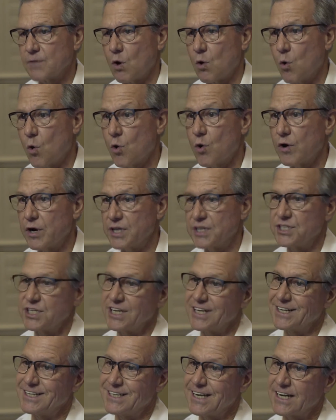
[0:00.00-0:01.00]
orange,
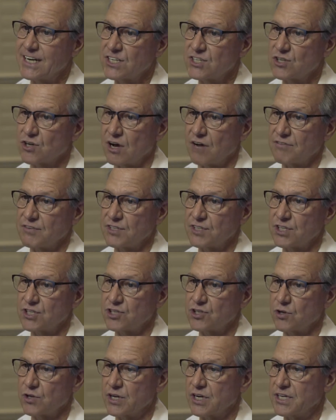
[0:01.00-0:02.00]
in a dentist's office to
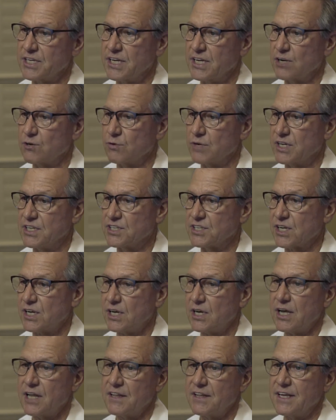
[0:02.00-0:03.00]
show that it decreased
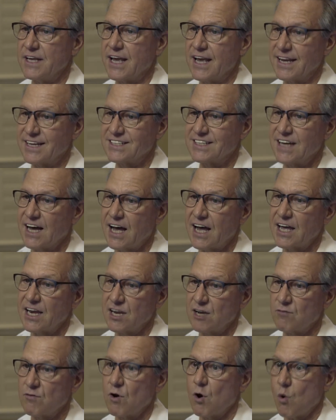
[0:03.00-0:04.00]
the
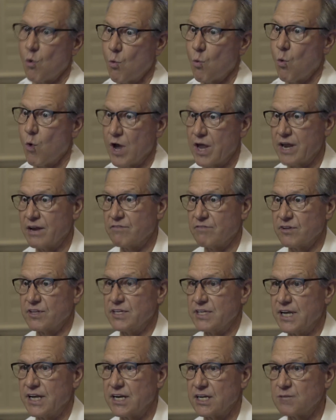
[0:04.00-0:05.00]
anxiety of waiting for the
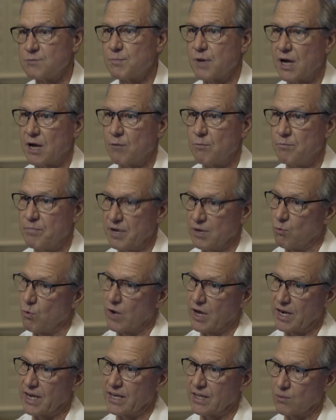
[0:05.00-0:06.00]
dentist by
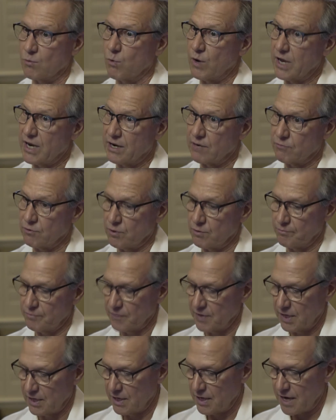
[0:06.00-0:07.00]
waiting in the waiting room.
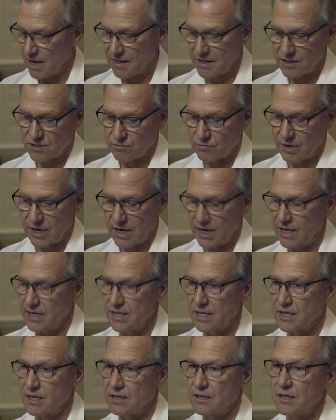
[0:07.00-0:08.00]
I think it's a great
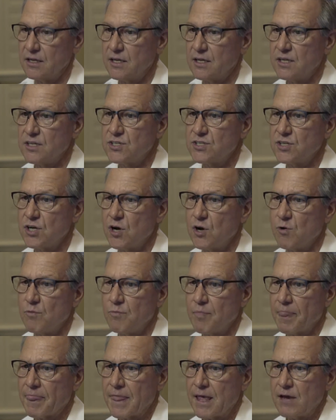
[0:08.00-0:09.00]
idea.
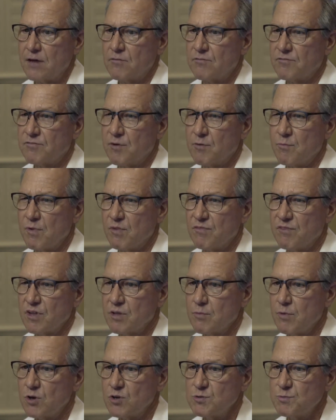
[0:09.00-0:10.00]
So for
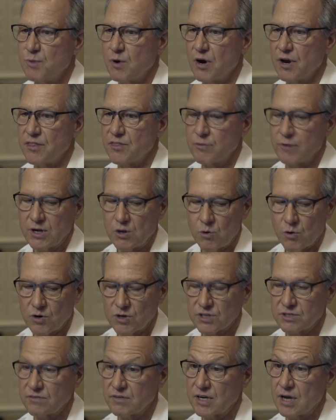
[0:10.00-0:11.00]
the most part,
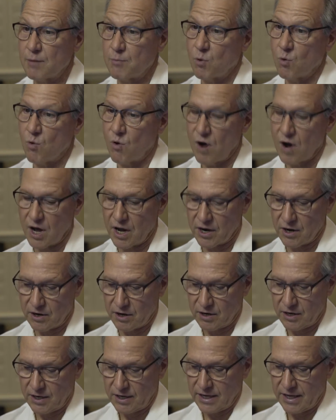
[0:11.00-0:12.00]
3/4 of a cup of
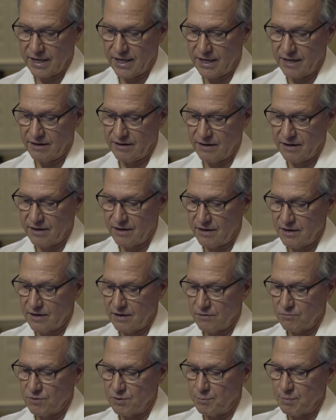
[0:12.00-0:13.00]
water, and
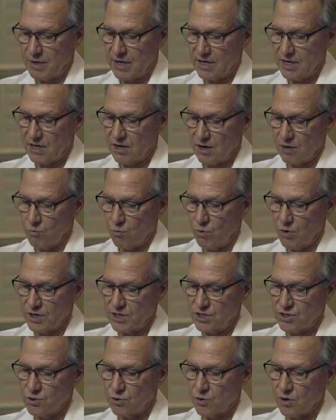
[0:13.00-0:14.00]
depending on
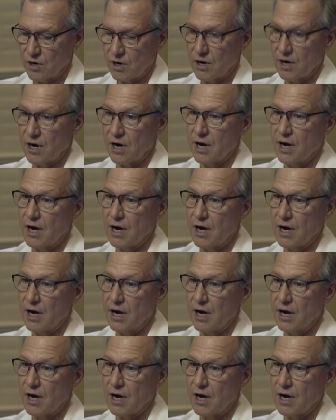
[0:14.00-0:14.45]
what your